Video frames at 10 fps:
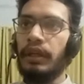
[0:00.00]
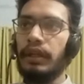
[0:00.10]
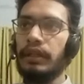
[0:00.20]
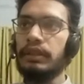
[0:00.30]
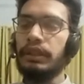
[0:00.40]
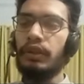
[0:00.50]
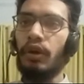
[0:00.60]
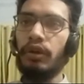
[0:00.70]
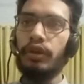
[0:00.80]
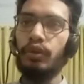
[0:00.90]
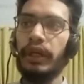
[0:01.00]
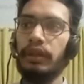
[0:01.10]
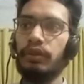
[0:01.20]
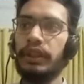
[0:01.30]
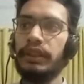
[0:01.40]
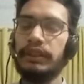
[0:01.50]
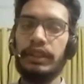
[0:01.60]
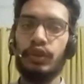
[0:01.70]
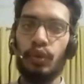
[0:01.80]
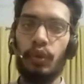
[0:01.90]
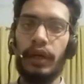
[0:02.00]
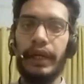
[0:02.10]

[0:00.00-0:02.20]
is, in order to calculate the z-score,